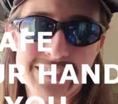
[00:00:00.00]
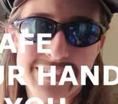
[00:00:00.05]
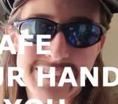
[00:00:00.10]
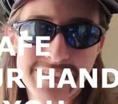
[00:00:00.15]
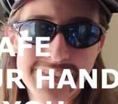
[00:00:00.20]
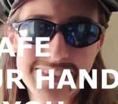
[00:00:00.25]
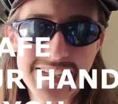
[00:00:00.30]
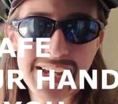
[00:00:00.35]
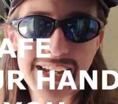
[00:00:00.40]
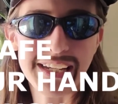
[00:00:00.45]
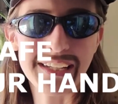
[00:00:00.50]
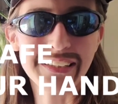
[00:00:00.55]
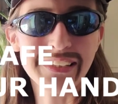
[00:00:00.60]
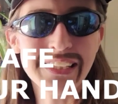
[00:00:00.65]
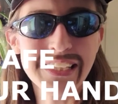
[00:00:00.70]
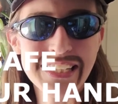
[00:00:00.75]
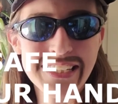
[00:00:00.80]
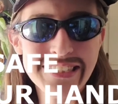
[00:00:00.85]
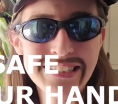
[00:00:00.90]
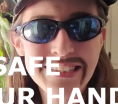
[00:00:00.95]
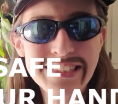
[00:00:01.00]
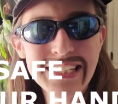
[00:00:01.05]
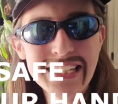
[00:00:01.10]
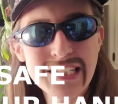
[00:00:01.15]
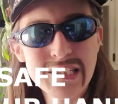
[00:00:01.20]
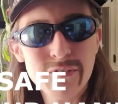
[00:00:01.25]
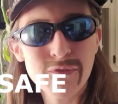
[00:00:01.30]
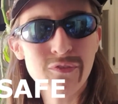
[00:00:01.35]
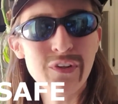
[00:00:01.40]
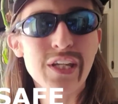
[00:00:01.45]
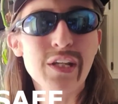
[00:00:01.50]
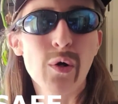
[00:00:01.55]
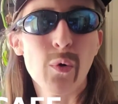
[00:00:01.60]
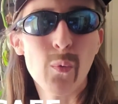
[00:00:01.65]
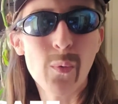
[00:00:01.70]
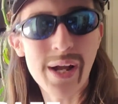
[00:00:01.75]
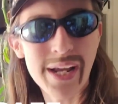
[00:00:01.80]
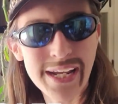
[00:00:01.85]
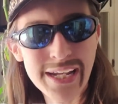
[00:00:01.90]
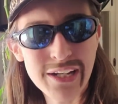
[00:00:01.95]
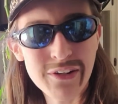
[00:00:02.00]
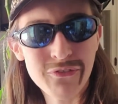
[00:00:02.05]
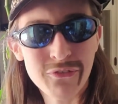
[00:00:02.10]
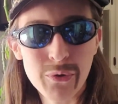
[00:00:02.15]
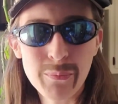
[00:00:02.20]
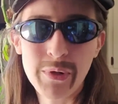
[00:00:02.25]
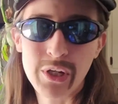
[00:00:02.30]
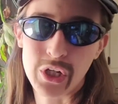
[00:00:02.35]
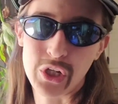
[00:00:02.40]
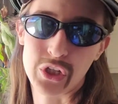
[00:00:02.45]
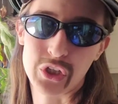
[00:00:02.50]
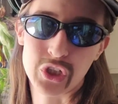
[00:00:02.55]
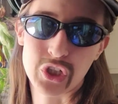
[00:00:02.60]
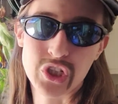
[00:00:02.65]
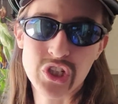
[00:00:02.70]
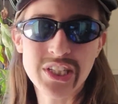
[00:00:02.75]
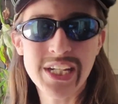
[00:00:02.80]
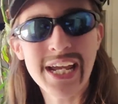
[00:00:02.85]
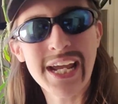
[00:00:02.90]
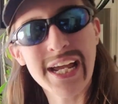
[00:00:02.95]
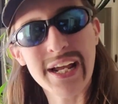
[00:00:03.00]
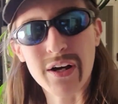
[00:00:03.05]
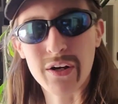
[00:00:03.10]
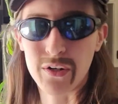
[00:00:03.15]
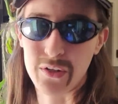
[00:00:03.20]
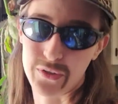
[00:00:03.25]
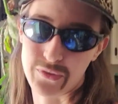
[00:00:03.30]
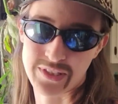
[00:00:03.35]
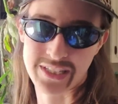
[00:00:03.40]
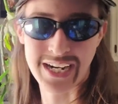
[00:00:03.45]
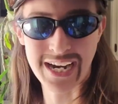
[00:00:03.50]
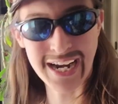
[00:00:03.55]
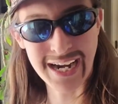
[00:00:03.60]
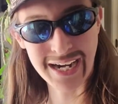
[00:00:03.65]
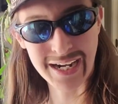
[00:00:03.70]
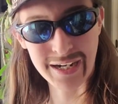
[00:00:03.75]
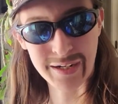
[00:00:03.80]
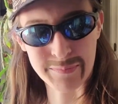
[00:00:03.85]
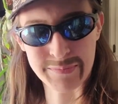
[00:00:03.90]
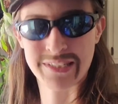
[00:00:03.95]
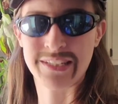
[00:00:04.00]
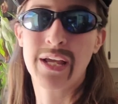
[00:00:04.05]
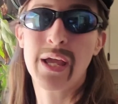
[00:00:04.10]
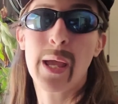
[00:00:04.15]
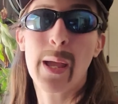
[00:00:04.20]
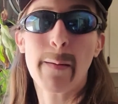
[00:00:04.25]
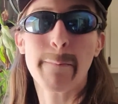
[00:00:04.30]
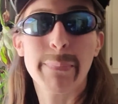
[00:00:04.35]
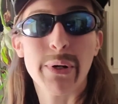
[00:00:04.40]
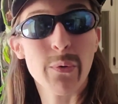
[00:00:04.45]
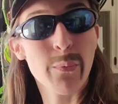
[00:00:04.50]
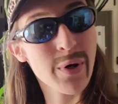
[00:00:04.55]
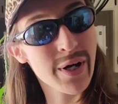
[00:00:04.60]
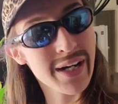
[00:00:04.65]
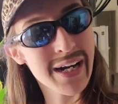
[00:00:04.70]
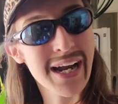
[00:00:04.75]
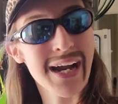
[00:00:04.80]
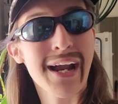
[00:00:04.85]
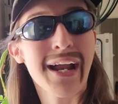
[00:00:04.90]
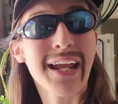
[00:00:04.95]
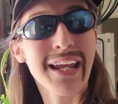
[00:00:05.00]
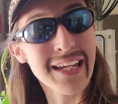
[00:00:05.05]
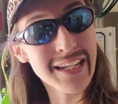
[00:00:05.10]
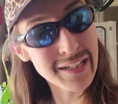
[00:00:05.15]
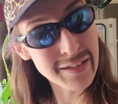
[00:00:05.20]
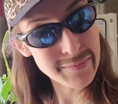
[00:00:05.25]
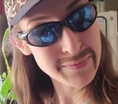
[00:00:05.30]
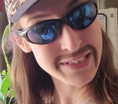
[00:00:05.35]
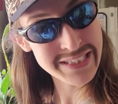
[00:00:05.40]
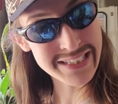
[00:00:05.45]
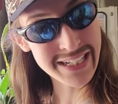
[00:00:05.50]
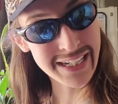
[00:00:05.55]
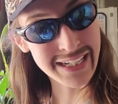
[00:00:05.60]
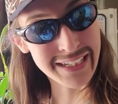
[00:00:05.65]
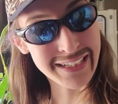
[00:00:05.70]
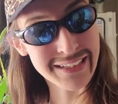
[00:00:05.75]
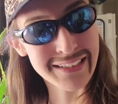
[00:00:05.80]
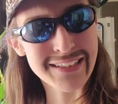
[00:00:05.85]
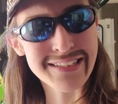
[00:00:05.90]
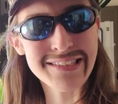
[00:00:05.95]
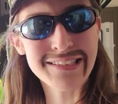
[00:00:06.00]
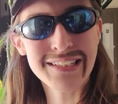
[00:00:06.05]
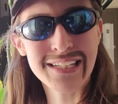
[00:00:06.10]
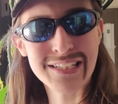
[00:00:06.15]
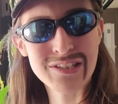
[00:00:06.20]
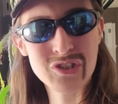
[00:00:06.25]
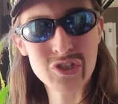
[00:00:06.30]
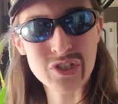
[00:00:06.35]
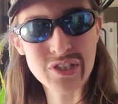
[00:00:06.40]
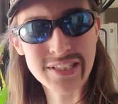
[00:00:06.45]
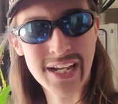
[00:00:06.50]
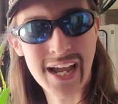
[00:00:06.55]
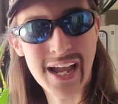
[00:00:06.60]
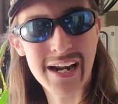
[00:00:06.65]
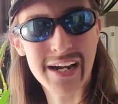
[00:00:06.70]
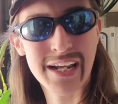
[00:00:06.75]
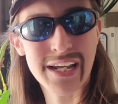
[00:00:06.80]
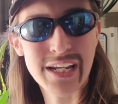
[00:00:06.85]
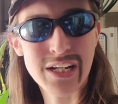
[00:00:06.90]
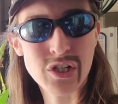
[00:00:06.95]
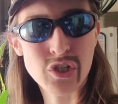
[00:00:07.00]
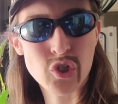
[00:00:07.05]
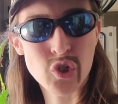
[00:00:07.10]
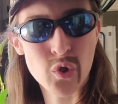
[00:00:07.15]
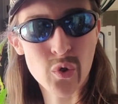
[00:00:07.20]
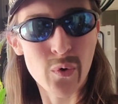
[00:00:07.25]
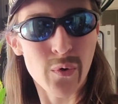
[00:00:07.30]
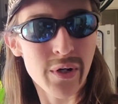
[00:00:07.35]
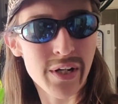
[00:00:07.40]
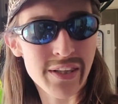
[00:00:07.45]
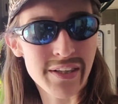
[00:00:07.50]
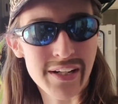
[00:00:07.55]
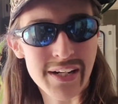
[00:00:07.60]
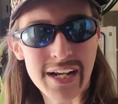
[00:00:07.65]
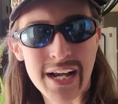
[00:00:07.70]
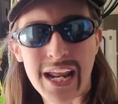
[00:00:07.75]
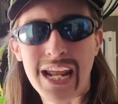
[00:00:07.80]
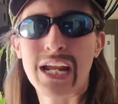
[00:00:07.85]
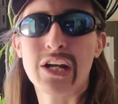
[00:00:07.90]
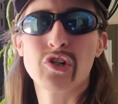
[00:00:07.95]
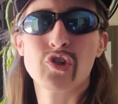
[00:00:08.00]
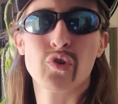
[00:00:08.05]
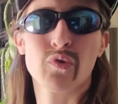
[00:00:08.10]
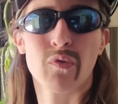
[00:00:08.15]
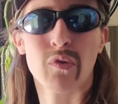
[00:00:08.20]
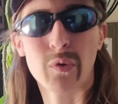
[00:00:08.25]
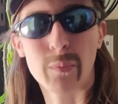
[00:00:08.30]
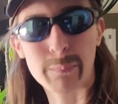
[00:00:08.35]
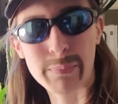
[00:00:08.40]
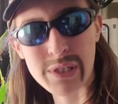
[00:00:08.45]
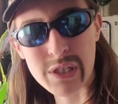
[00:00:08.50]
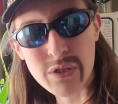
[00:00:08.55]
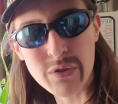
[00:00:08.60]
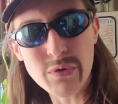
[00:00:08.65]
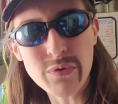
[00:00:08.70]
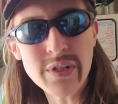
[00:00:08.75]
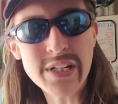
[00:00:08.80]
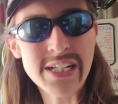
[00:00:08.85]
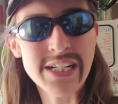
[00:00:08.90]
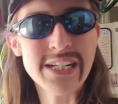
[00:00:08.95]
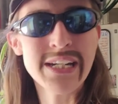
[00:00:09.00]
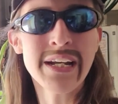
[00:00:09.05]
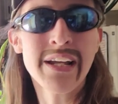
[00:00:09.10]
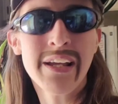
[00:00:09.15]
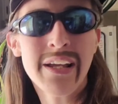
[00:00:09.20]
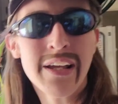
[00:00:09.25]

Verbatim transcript: to stay at least six feet away from others at all times. But what I am saying is let's just kind of enjoy the natural beauty